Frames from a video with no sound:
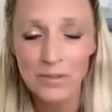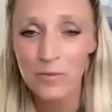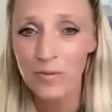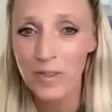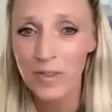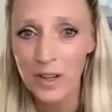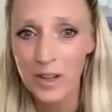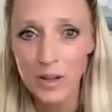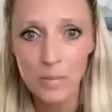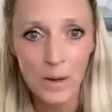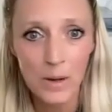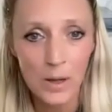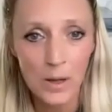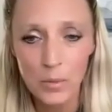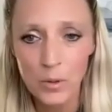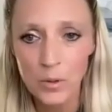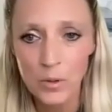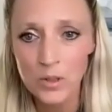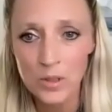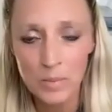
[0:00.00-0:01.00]
very bare
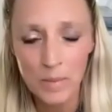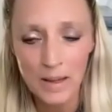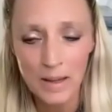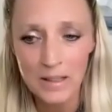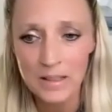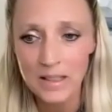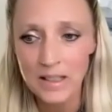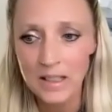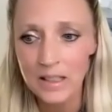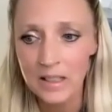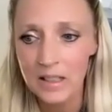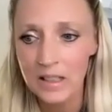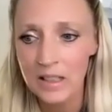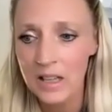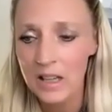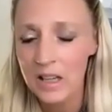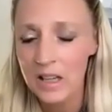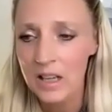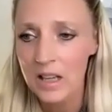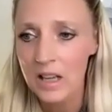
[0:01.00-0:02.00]
bones basic.
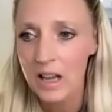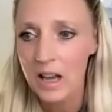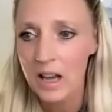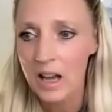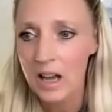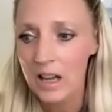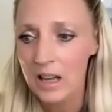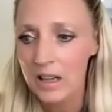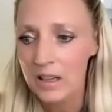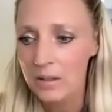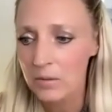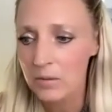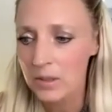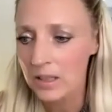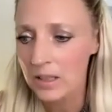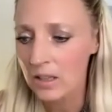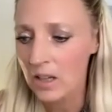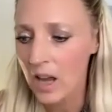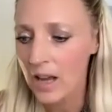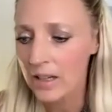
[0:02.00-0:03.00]
Uh, it was
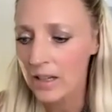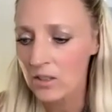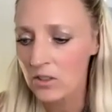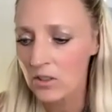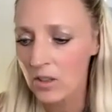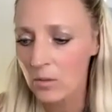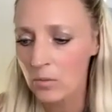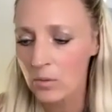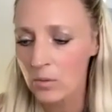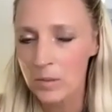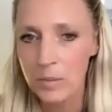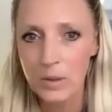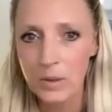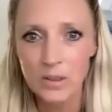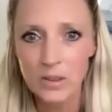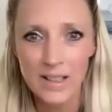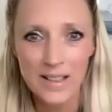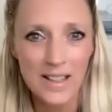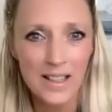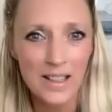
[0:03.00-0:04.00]
a cottage that was
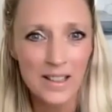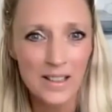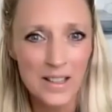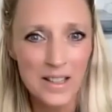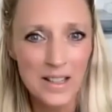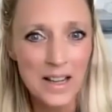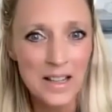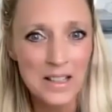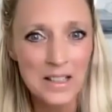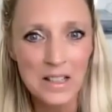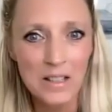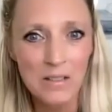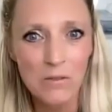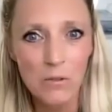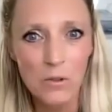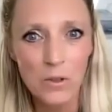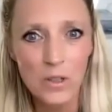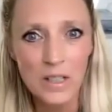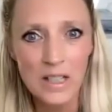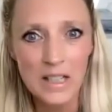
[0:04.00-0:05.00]
built, I think, in the
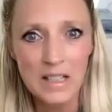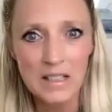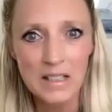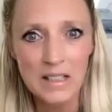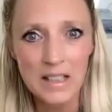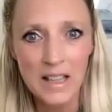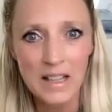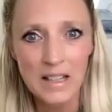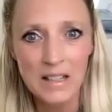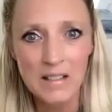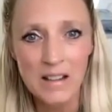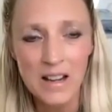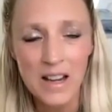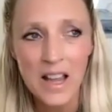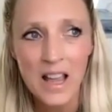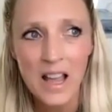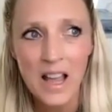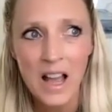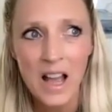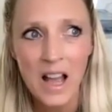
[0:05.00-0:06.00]
1940s, and
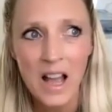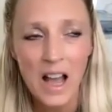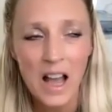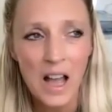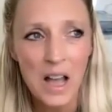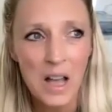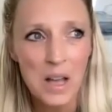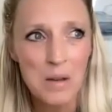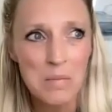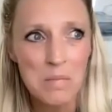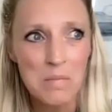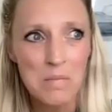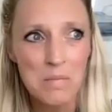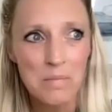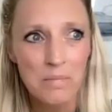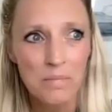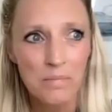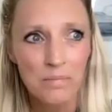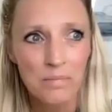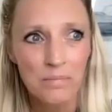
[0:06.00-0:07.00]
um,
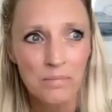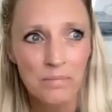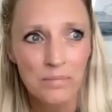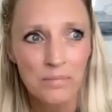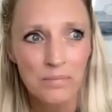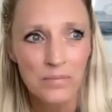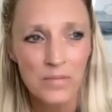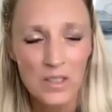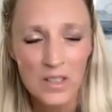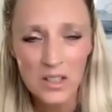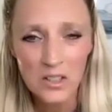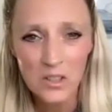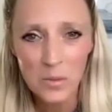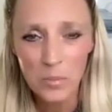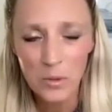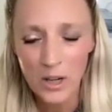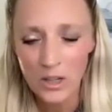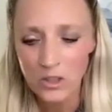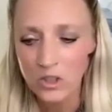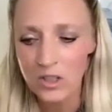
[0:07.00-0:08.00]
such a
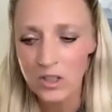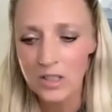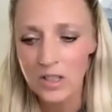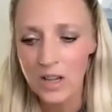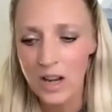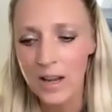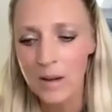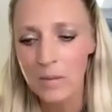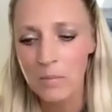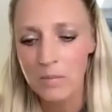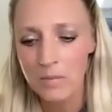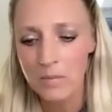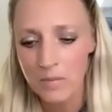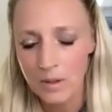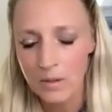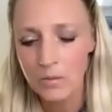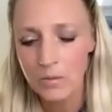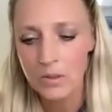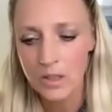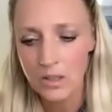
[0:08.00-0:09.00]
precious time.
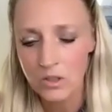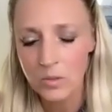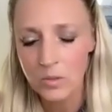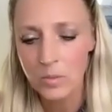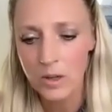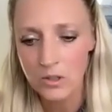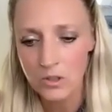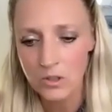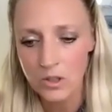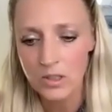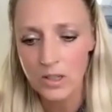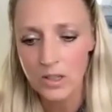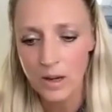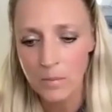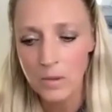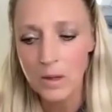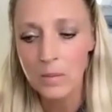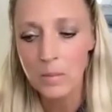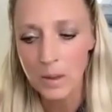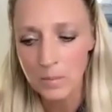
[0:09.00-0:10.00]
It was such a precious
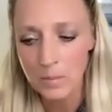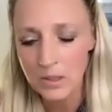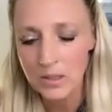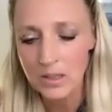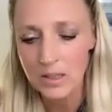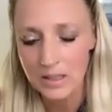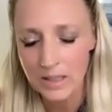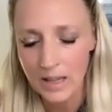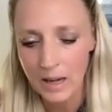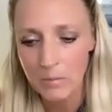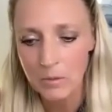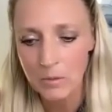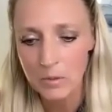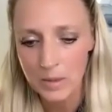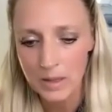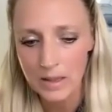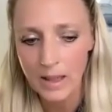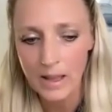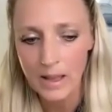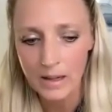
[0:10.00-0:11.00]
time. And my business came to
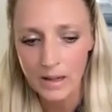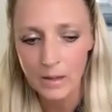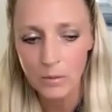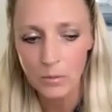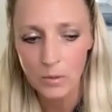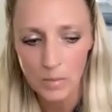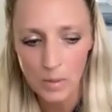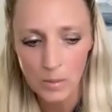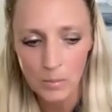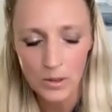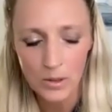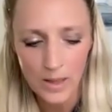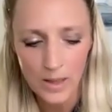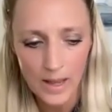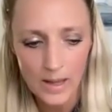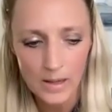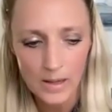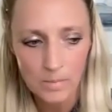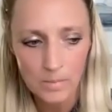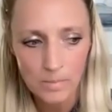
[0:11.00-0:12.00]
me then. I remember
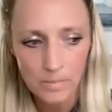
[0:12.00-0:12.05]
that.